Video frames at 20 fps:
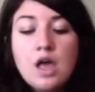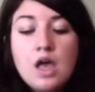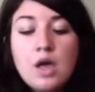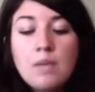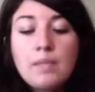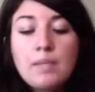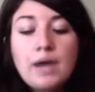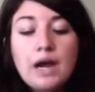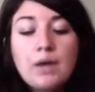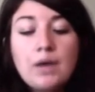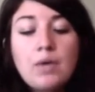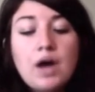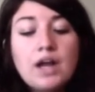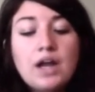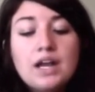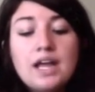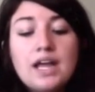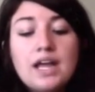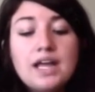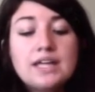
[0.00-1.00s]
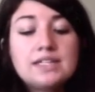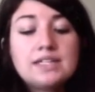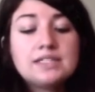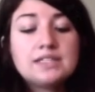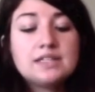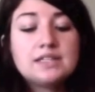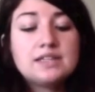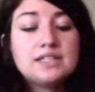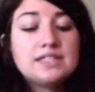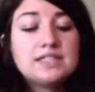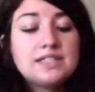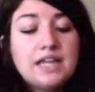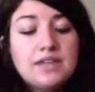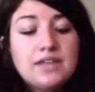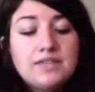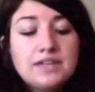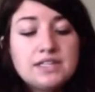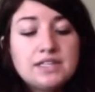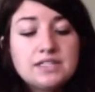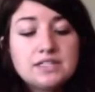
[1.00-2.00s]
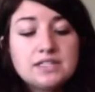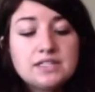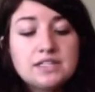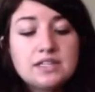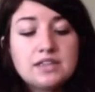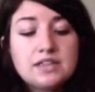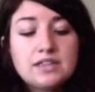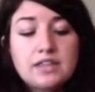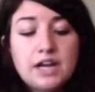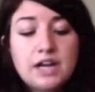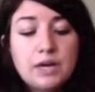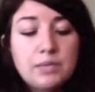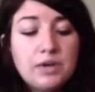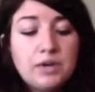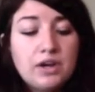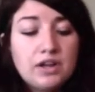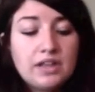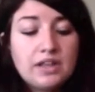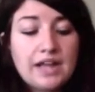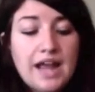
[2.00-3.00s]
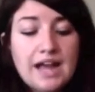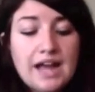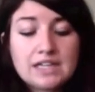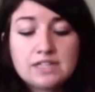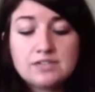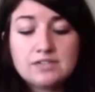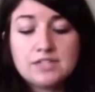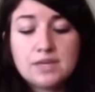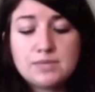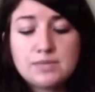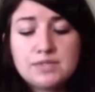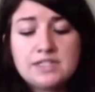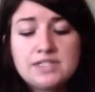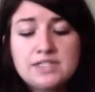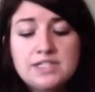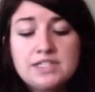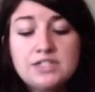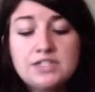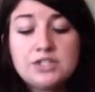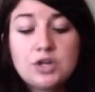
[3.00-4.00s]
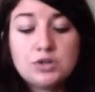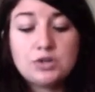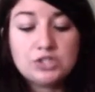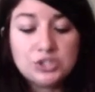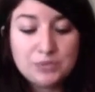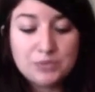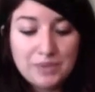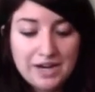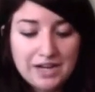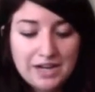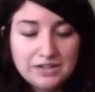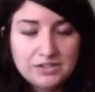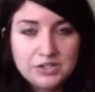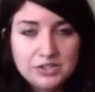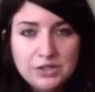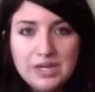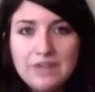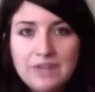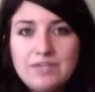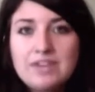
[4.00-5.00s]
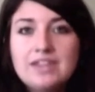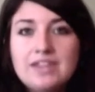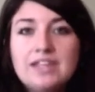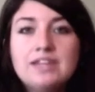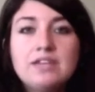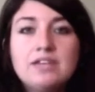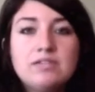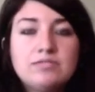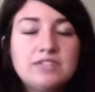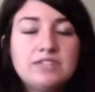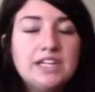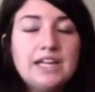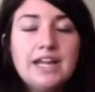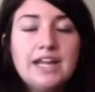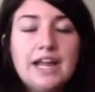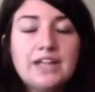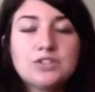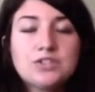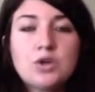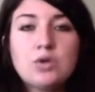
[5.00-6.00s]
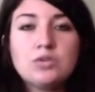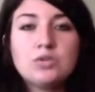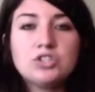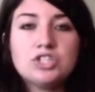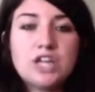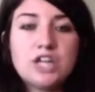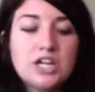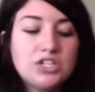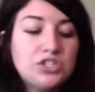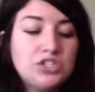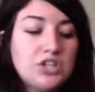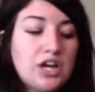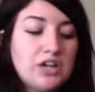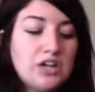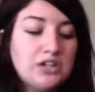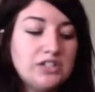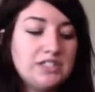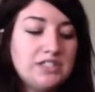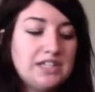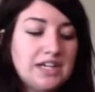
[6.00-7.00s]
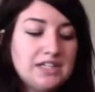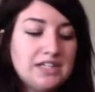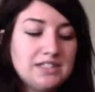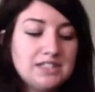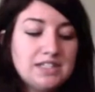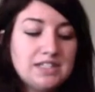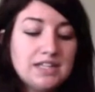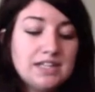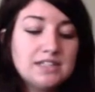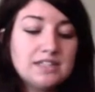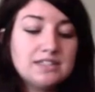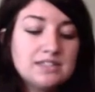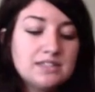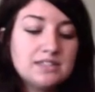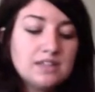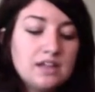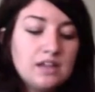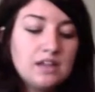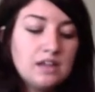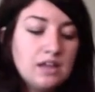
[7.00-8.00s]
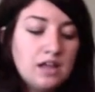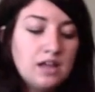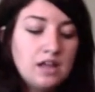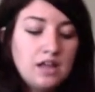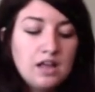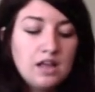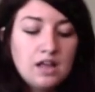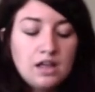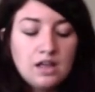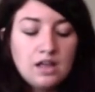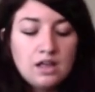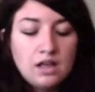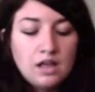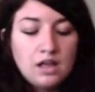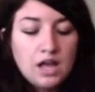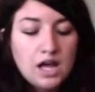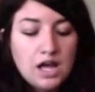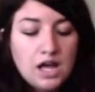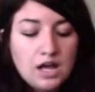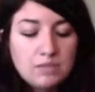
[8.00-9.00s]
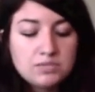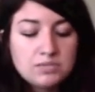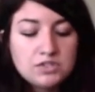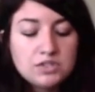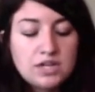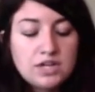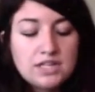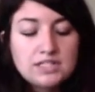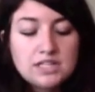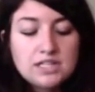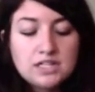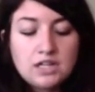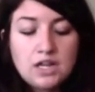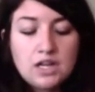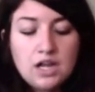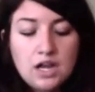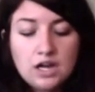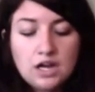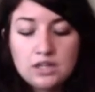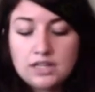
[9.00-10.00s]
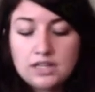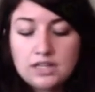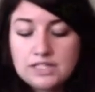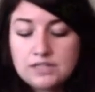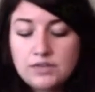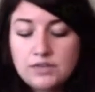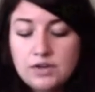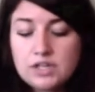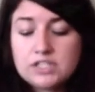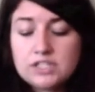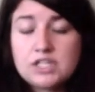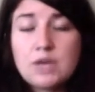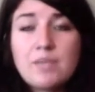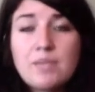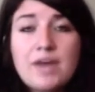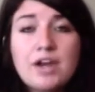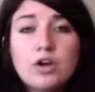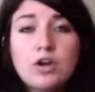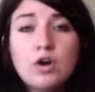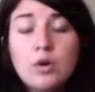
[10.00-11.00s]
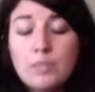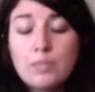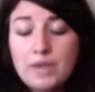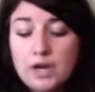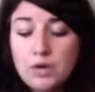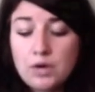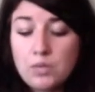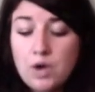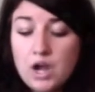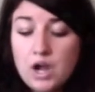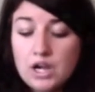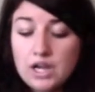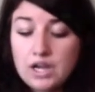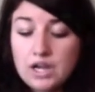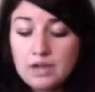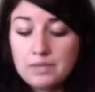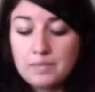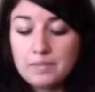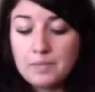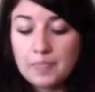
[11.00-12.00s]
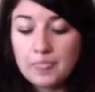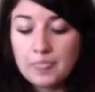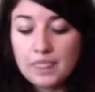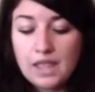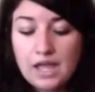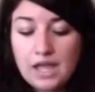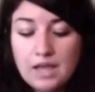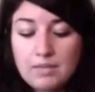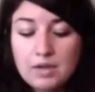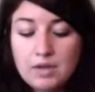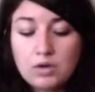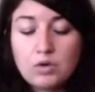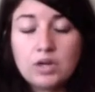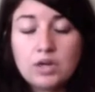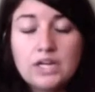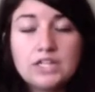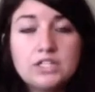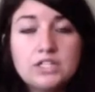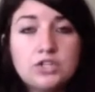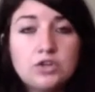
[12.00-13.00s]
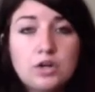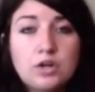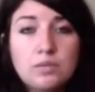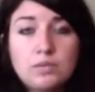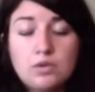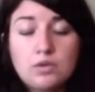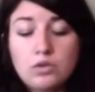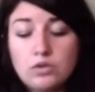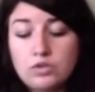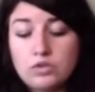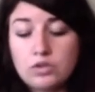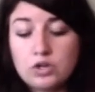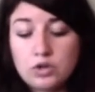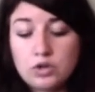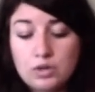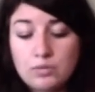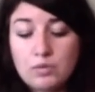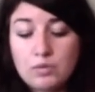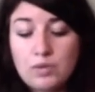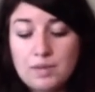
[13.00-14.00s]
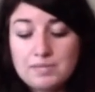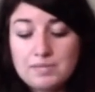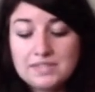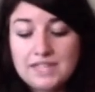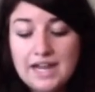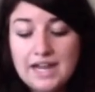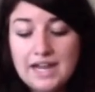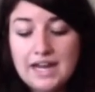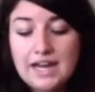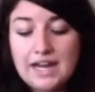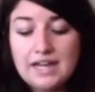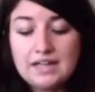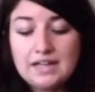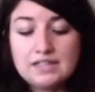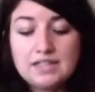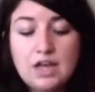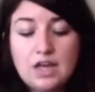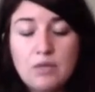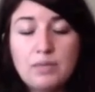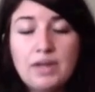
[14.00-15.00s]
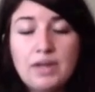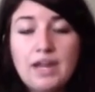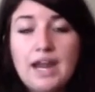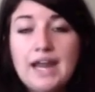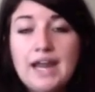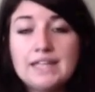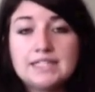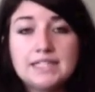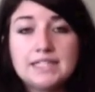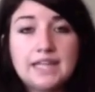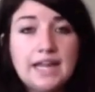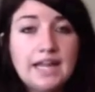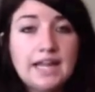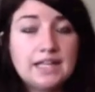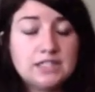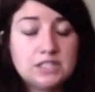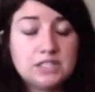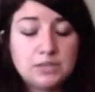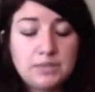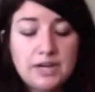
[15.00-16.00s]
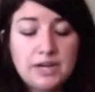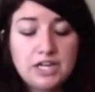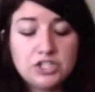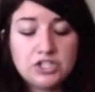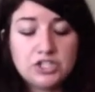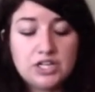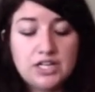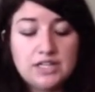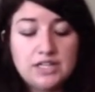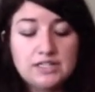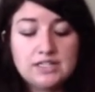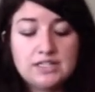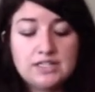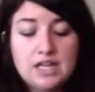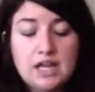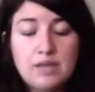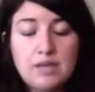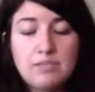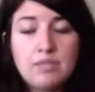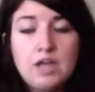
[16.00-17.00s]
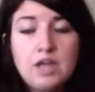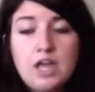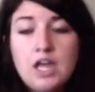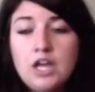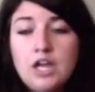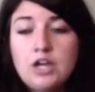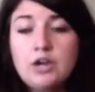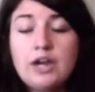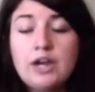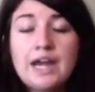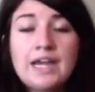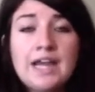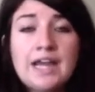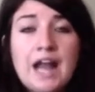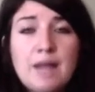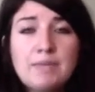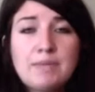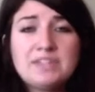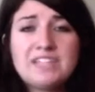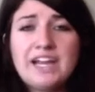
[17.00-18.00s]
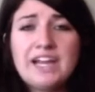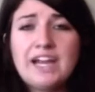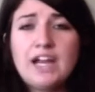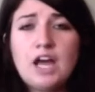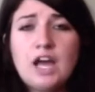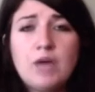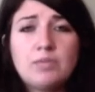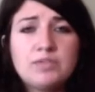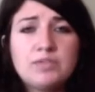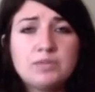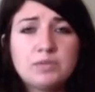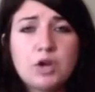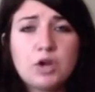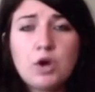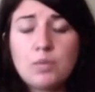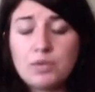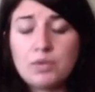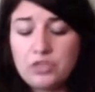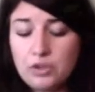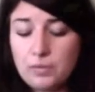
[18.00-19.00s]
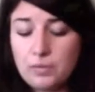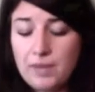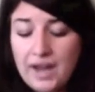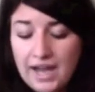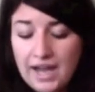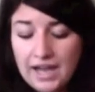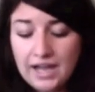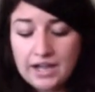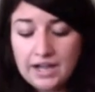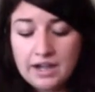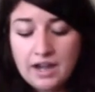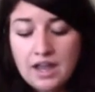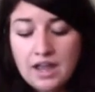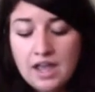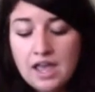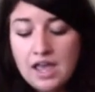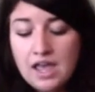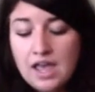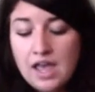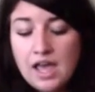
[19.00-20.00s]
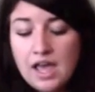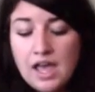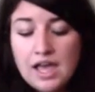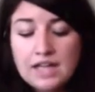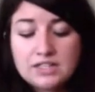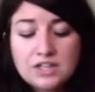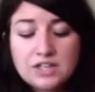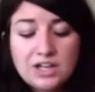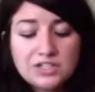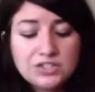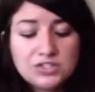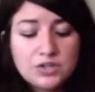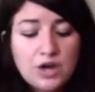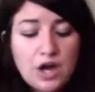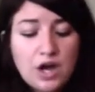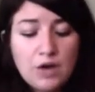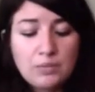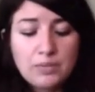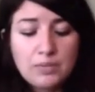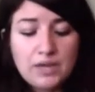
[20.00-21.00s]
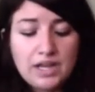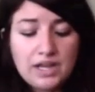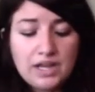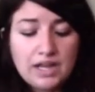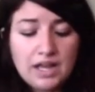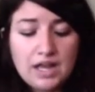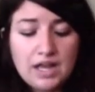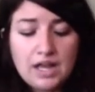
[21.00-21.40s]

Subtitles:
marijuana is the safest therapeutically active substances known to man. So even the DEA's own judge understands this. So now let's focus on medical marijuana. According to the NORML website, it is helping AIDS and cancer patients. Gaining appetite helps them cope with their pain. It's also helping